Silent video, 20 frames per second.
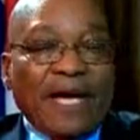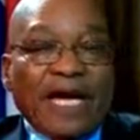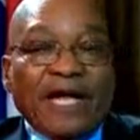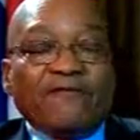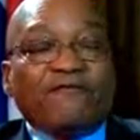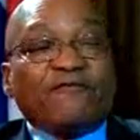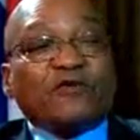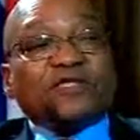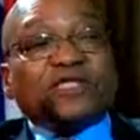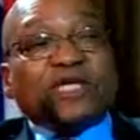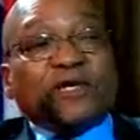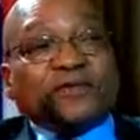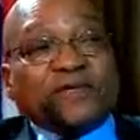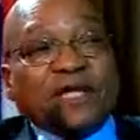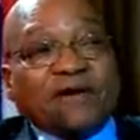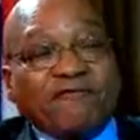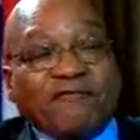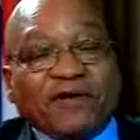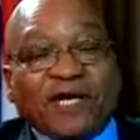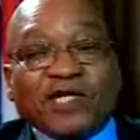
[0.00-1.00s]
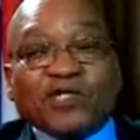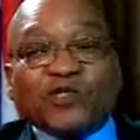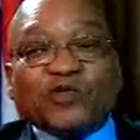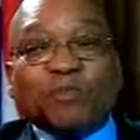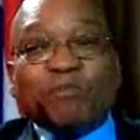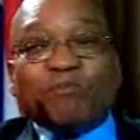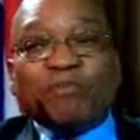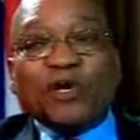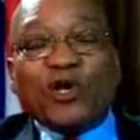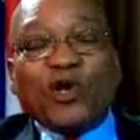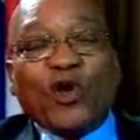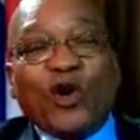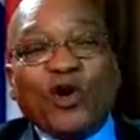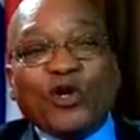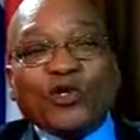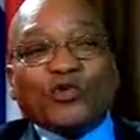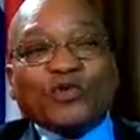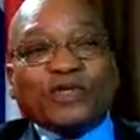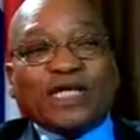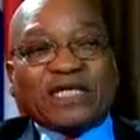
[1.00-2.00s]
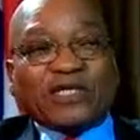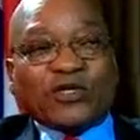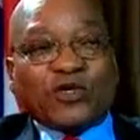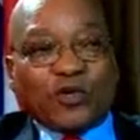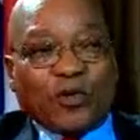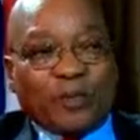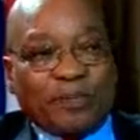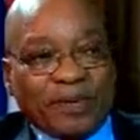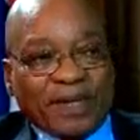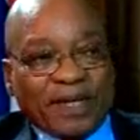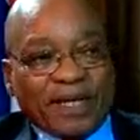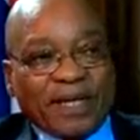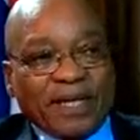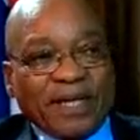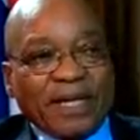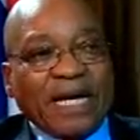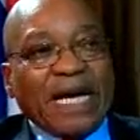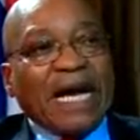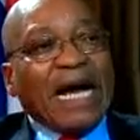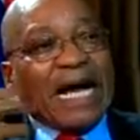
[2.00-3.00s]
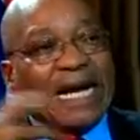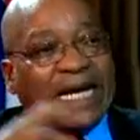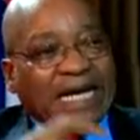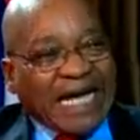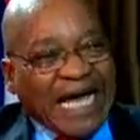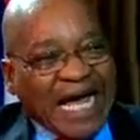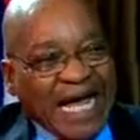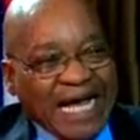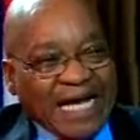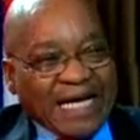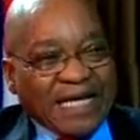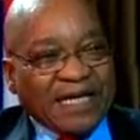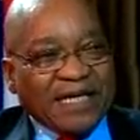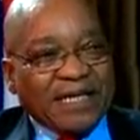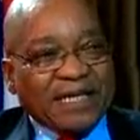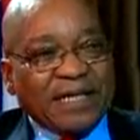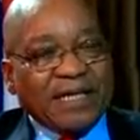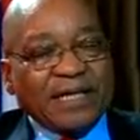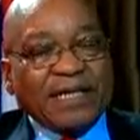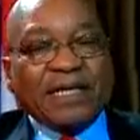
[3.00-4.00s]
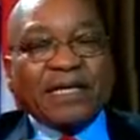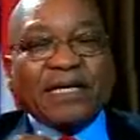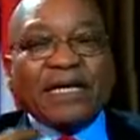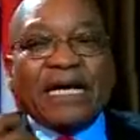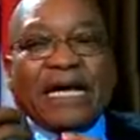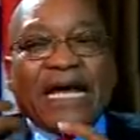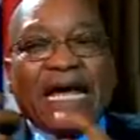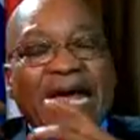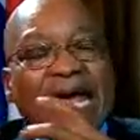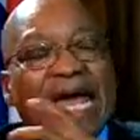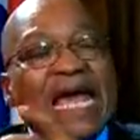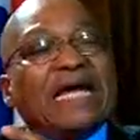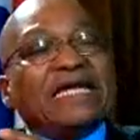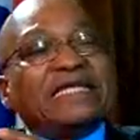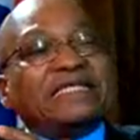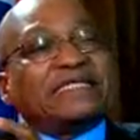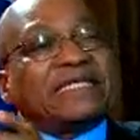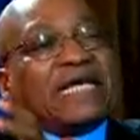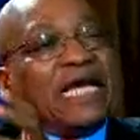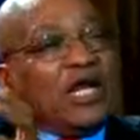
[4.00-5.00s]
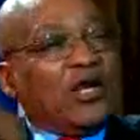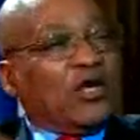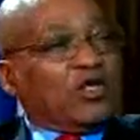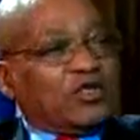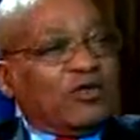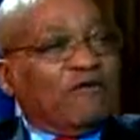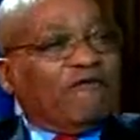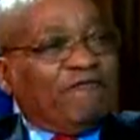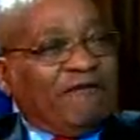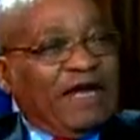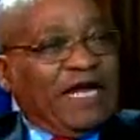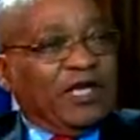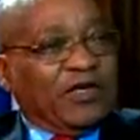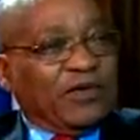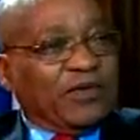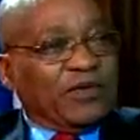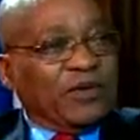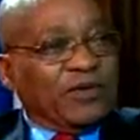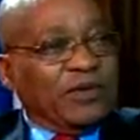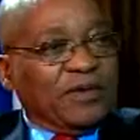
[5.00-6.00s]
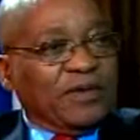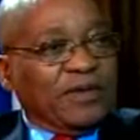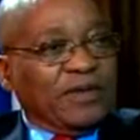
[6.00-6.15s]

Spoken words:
And for South Africa to belong to that grouping, again, adds a lot of value.